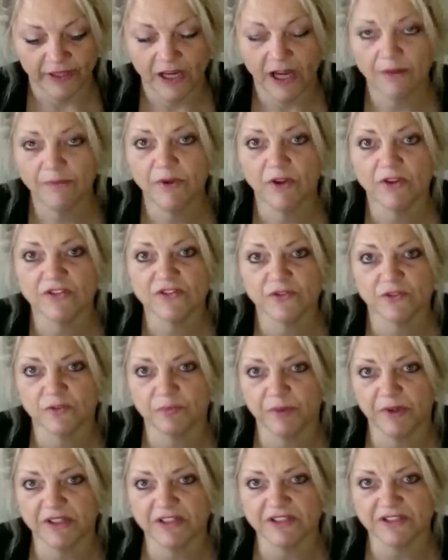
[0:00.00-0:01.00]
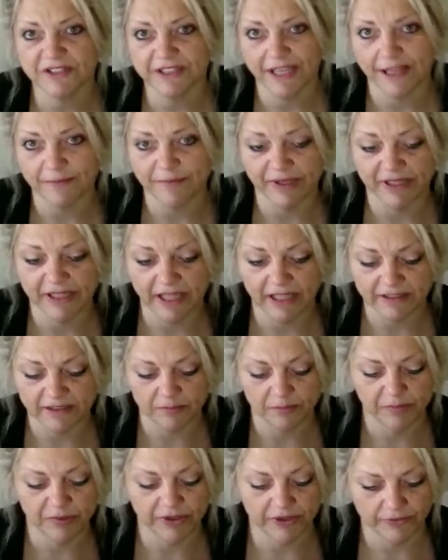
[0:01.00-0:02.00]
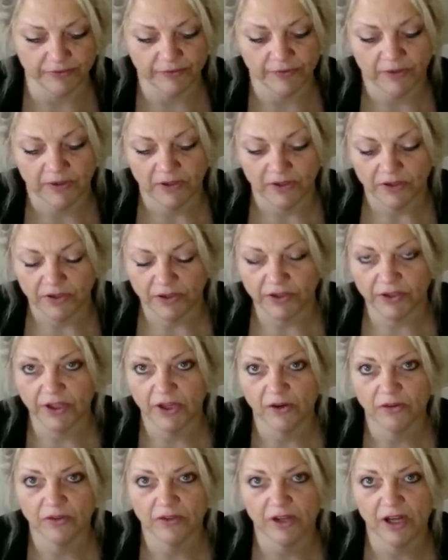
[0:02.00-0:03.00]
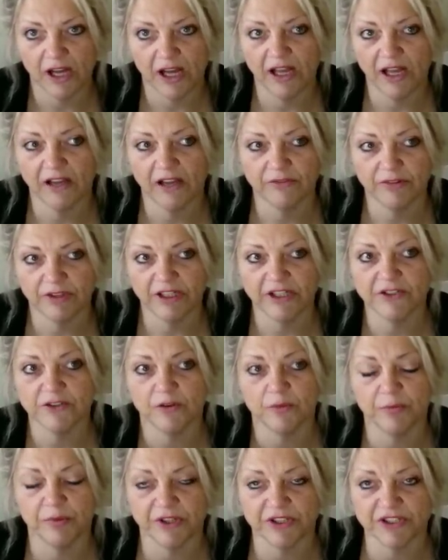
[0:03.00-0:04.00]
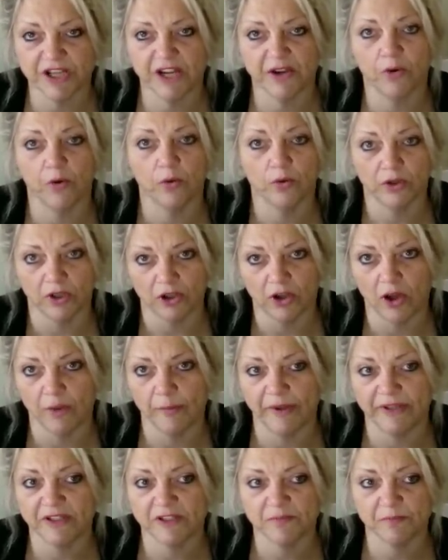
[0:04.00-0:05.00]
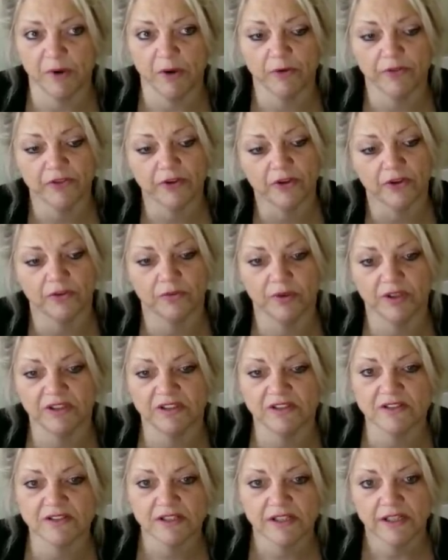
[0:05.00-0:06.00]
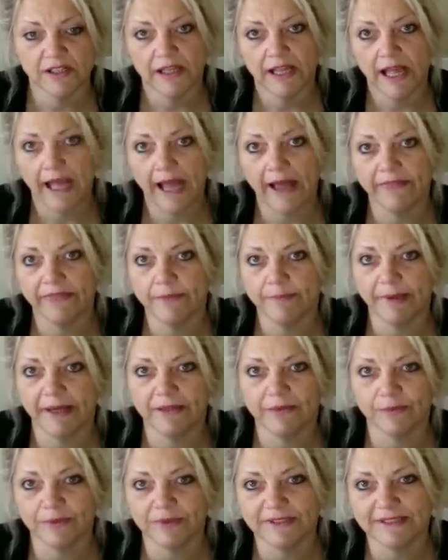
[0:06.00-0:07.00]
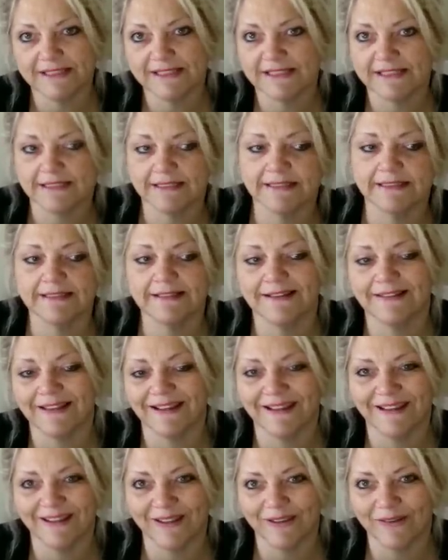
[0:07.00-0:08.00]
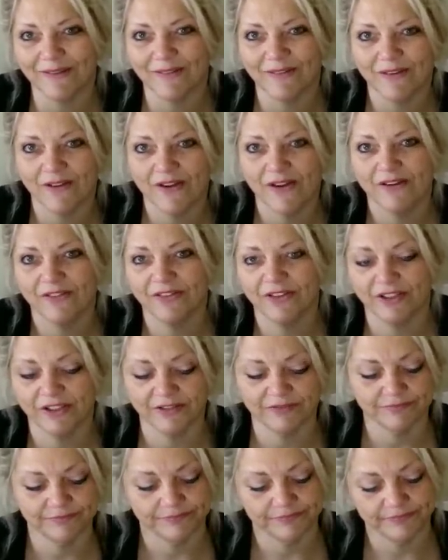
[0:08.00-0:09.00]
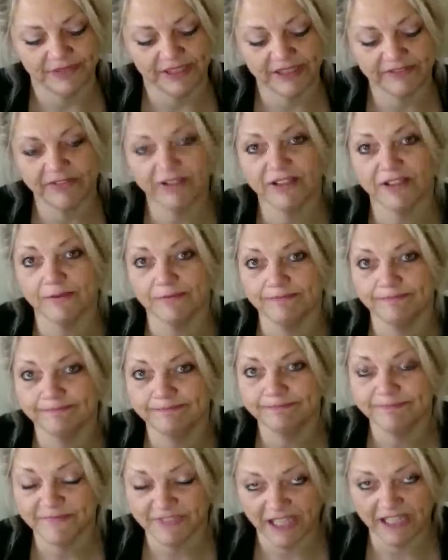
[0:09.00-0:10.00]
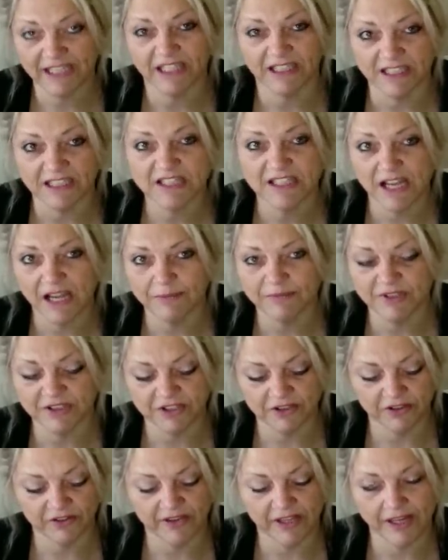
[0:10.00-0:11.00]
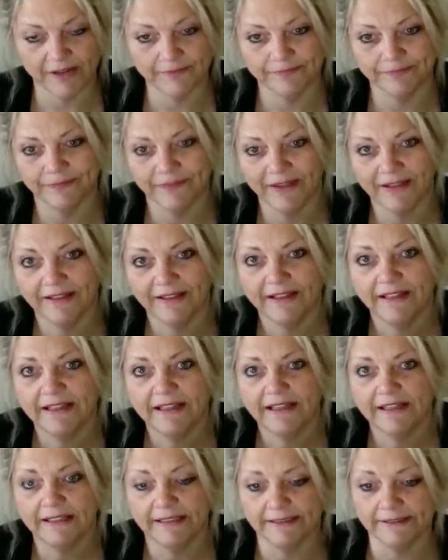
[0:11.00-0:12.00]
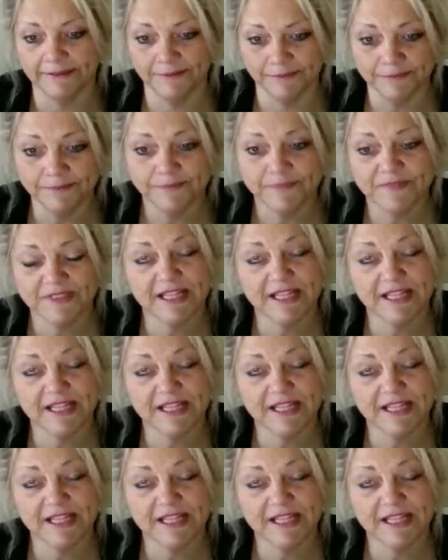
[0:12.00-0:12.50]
I'm not the sort of person to get big-headed, but, you know, I really do appreciate all the comments, both the good ones and the bad ones, and thank you for leaving them, taking the time to do that.